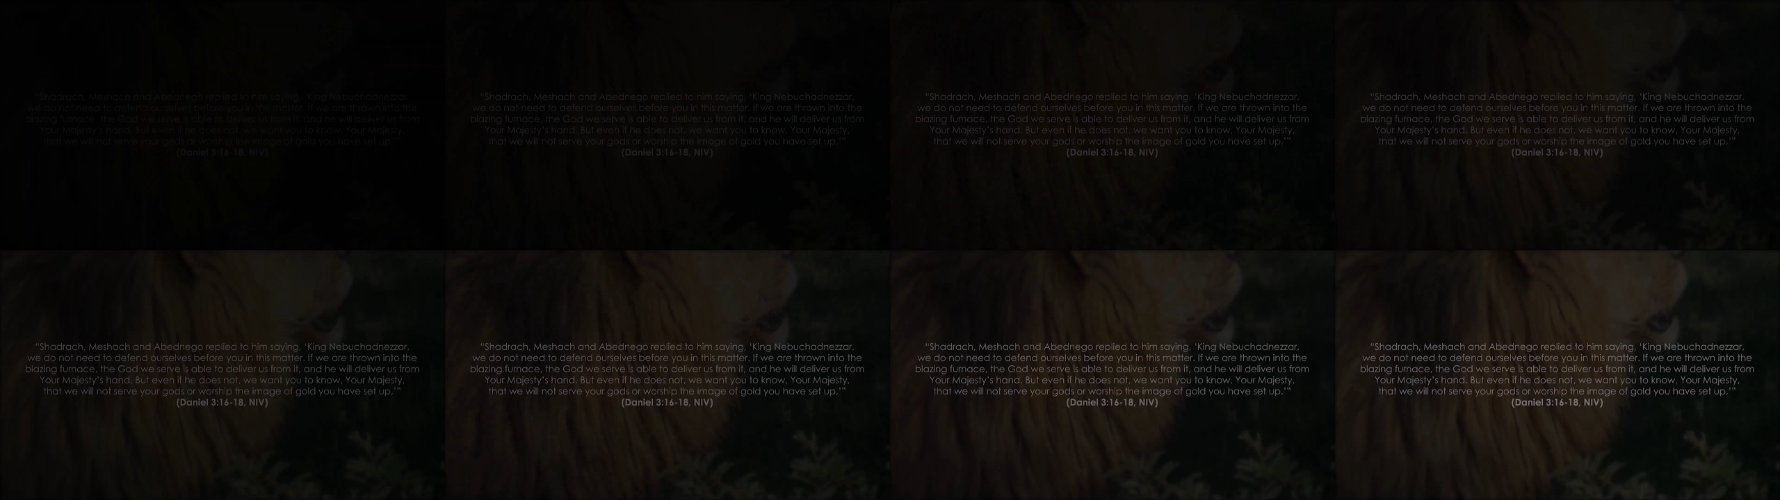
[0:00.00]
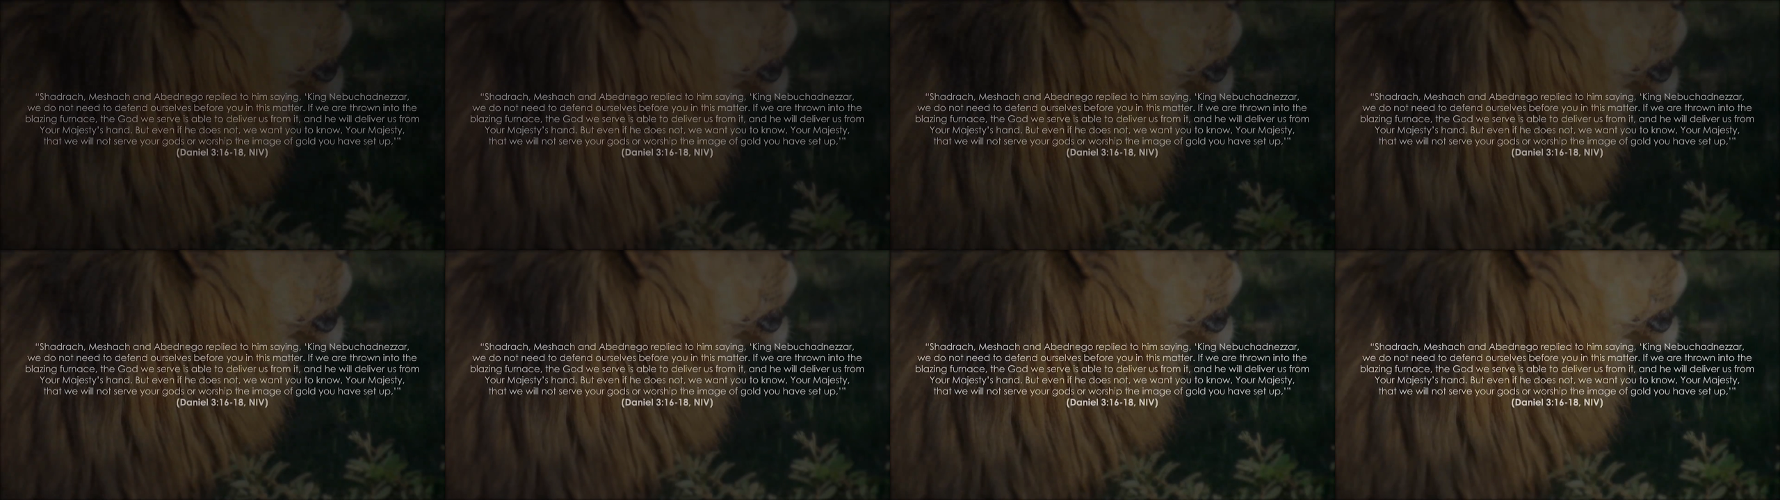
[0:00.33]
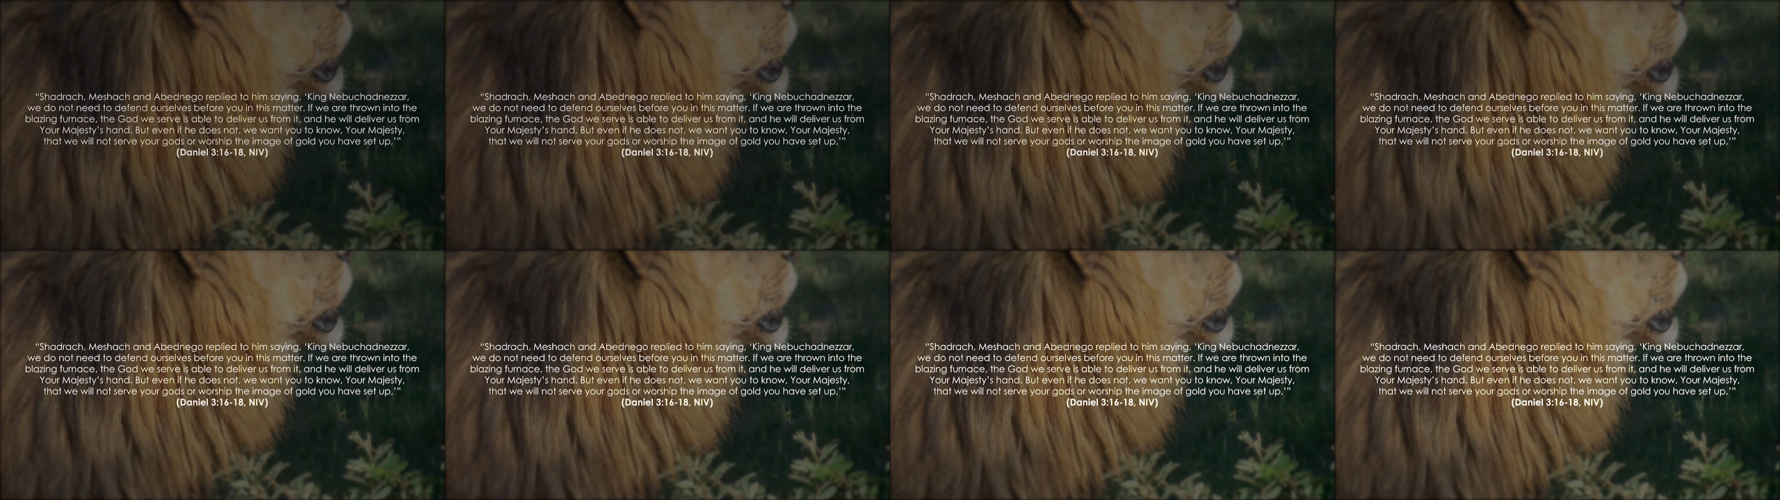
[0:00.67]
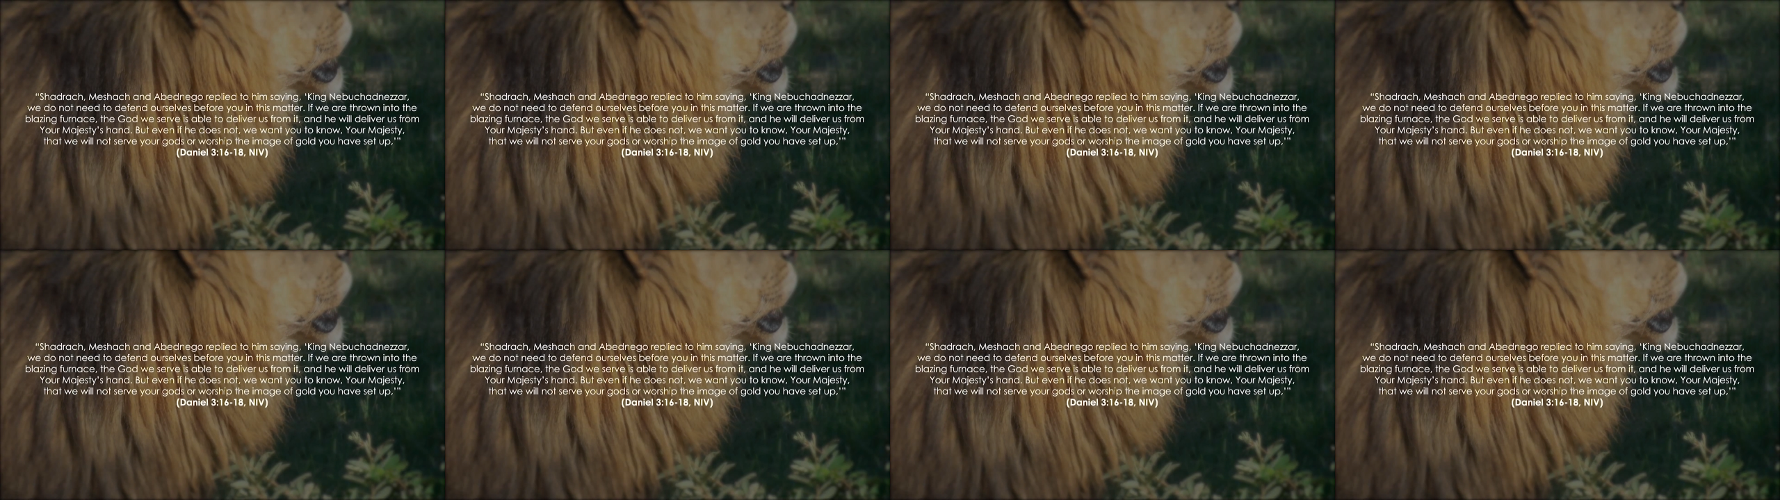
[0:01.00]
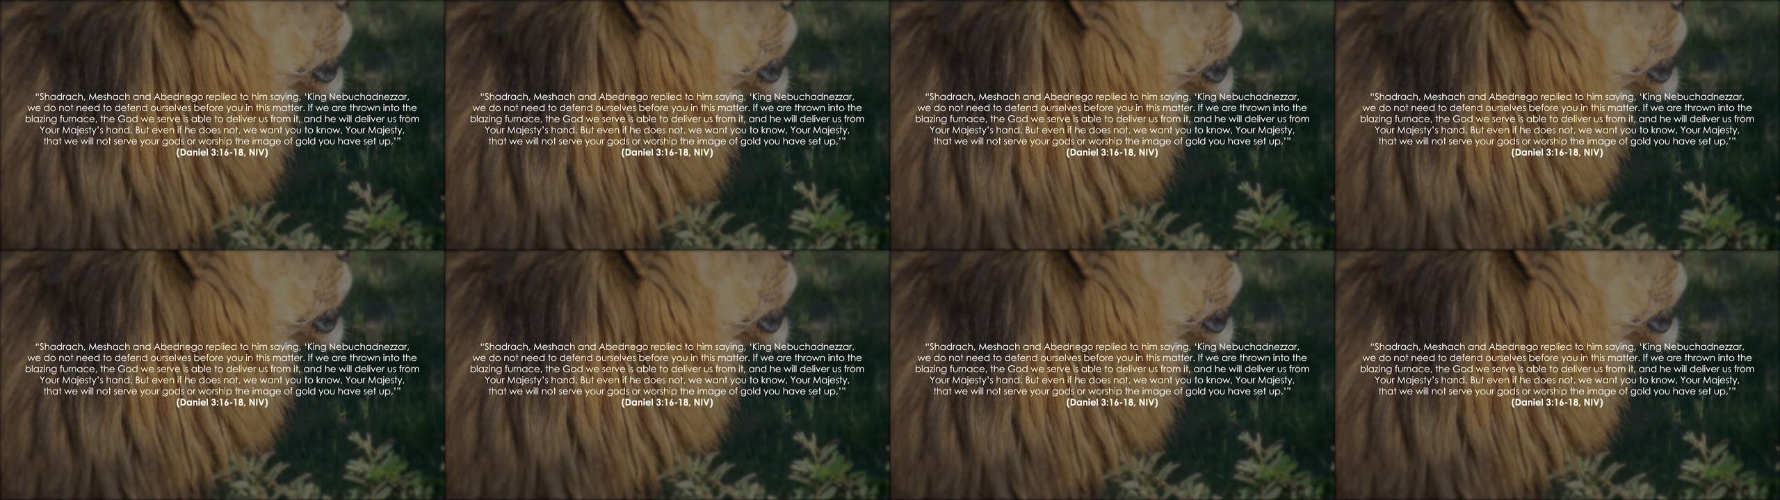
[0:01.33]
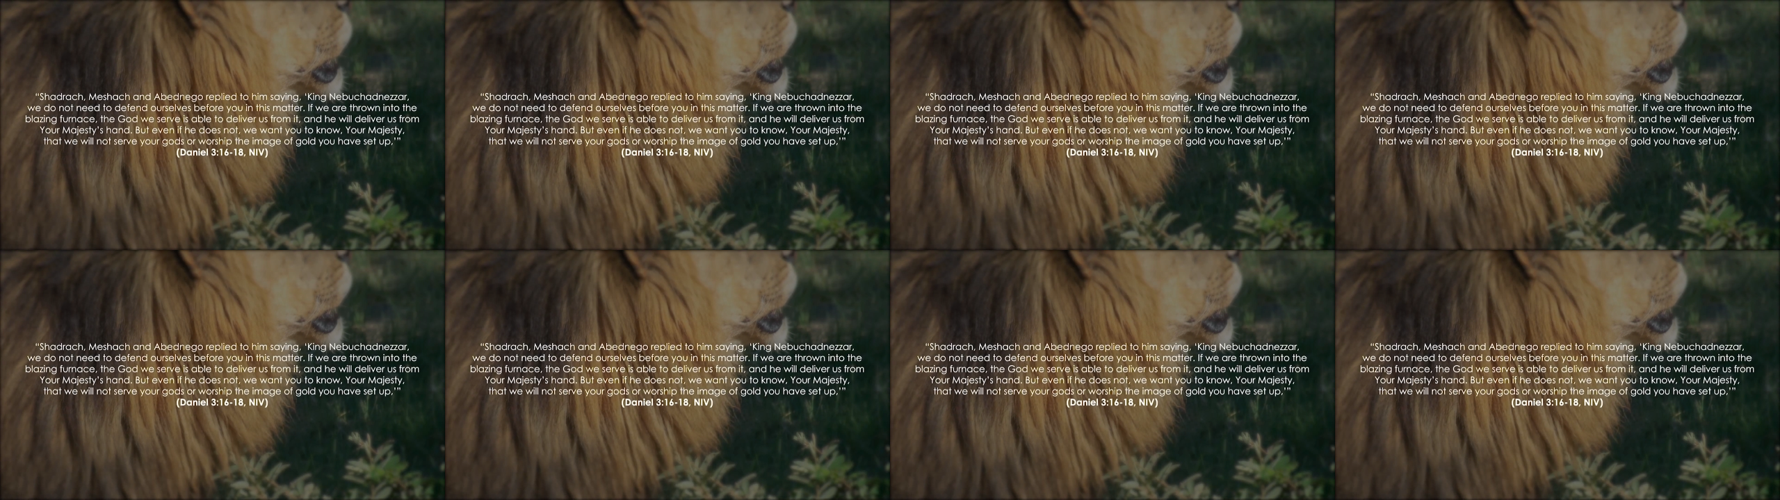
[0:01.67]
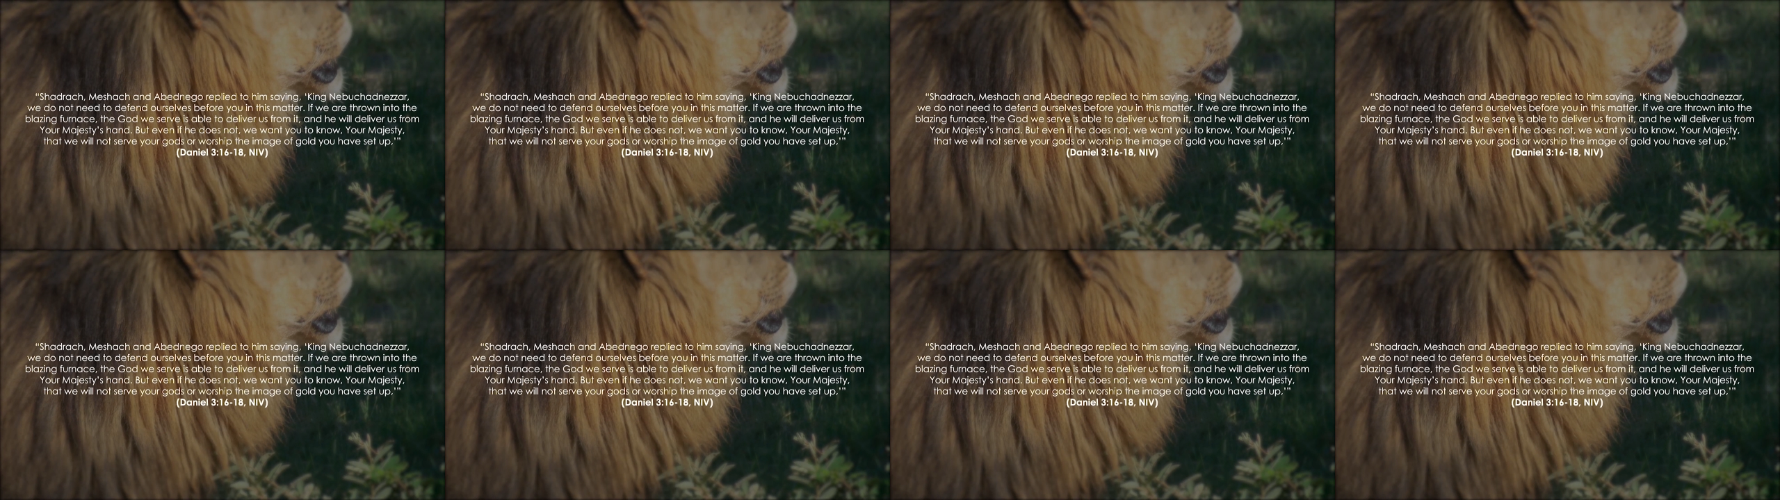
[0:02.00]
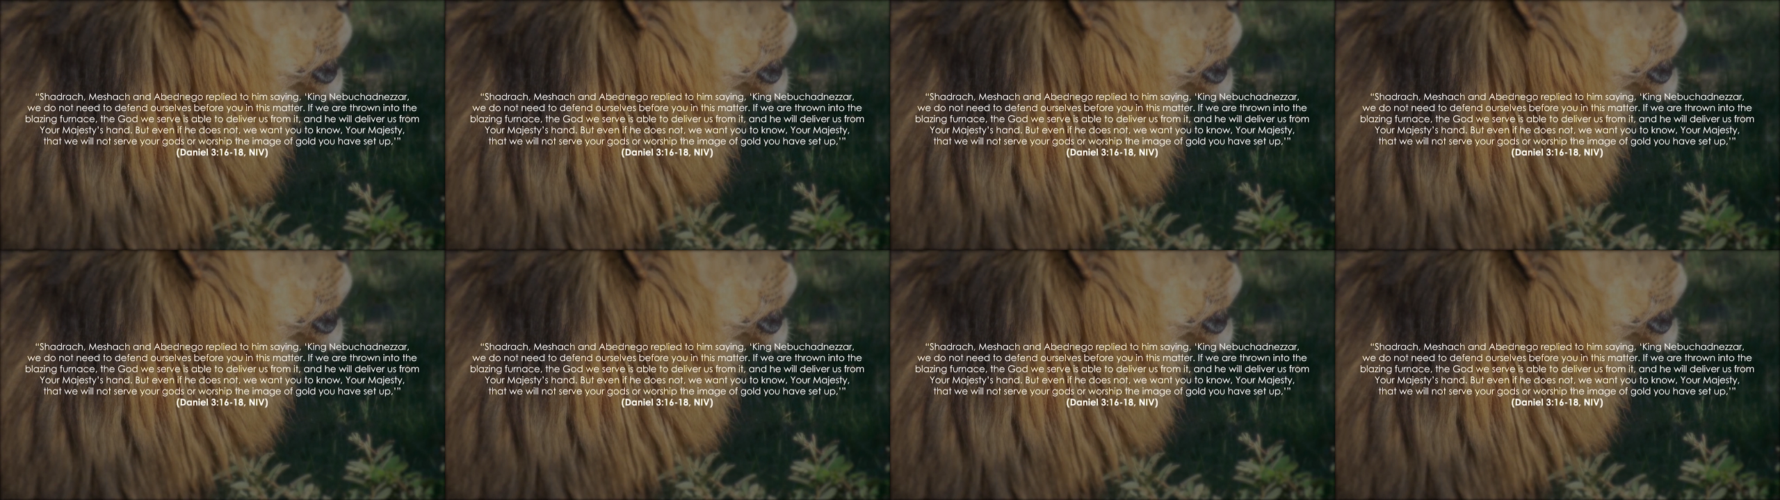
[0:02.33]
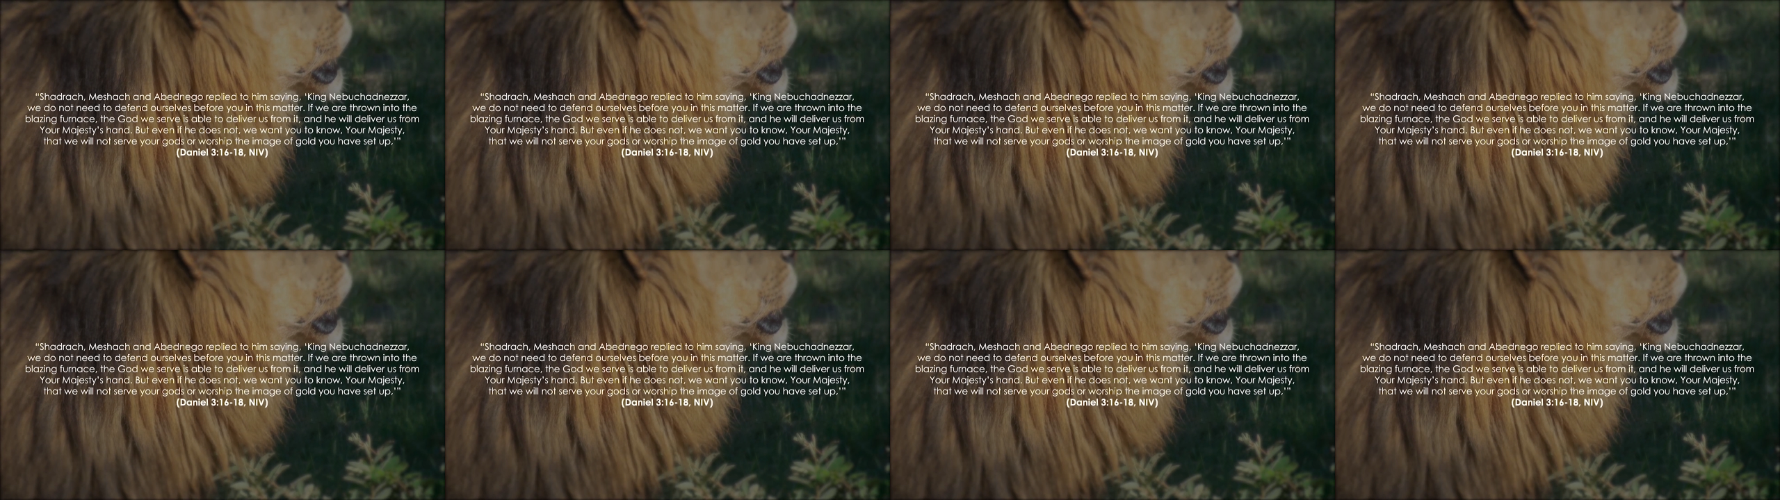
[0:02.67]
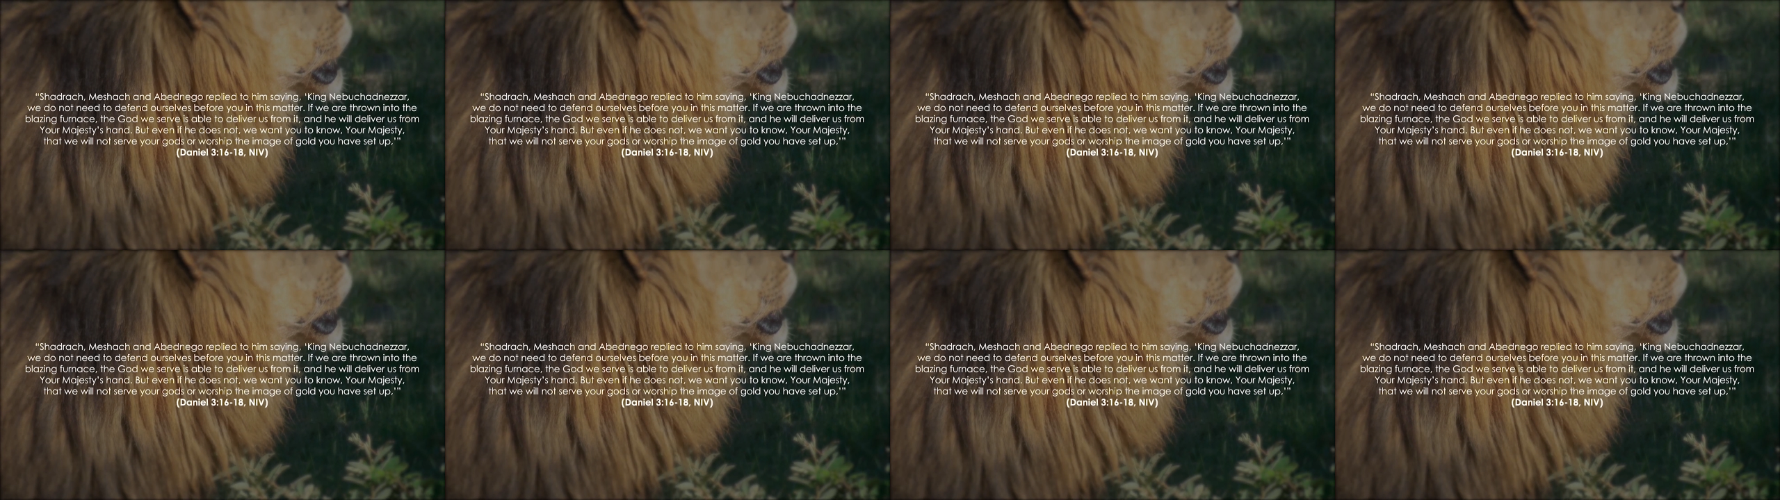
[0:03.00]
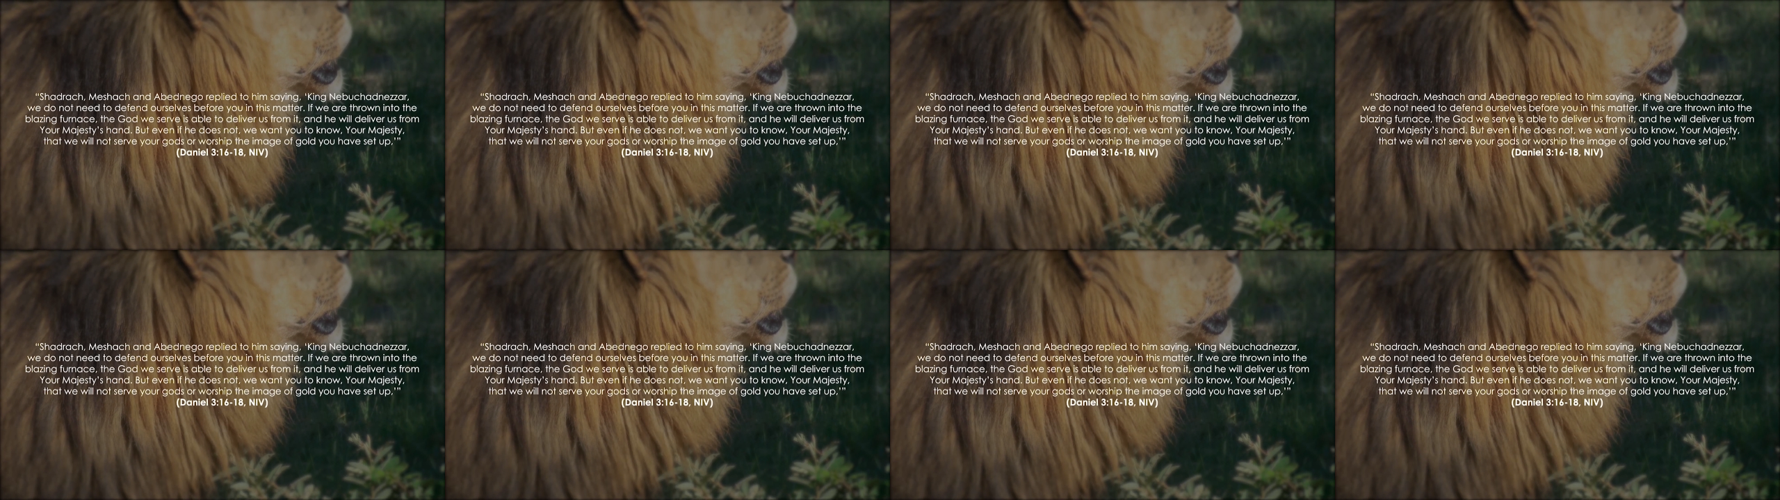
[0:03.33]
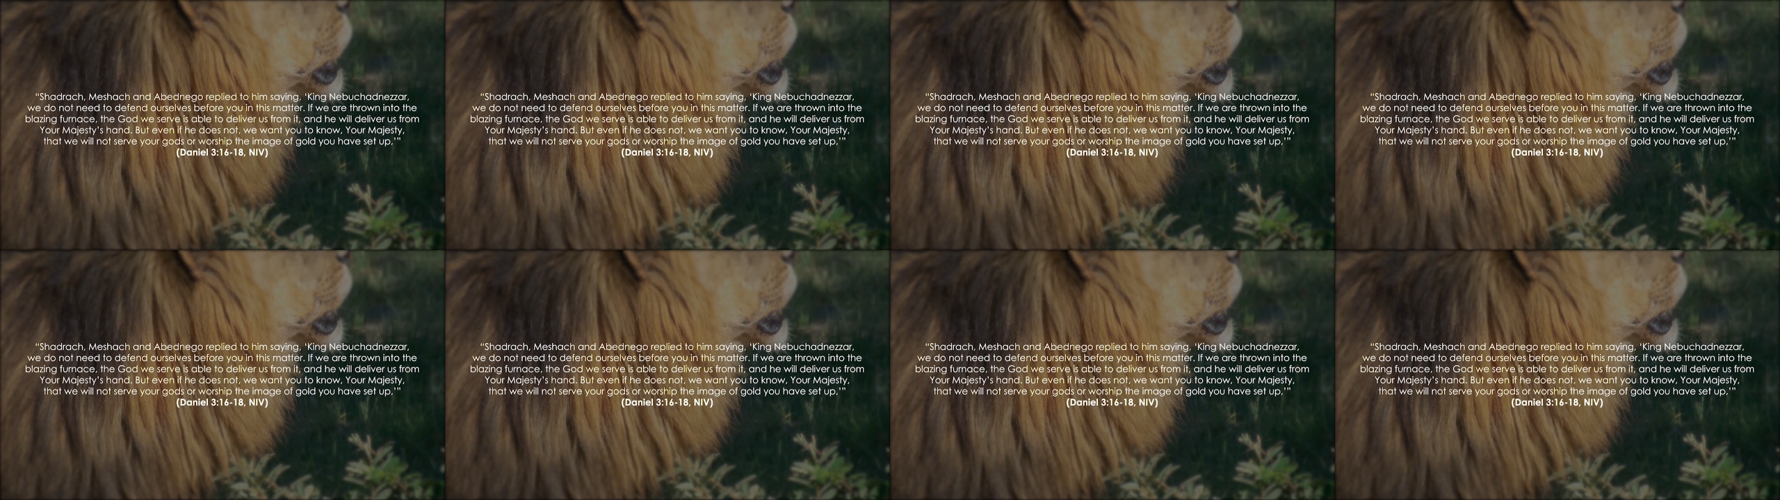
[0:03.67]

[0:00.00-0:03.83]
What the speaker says: No face is visible, so there are no lips to read.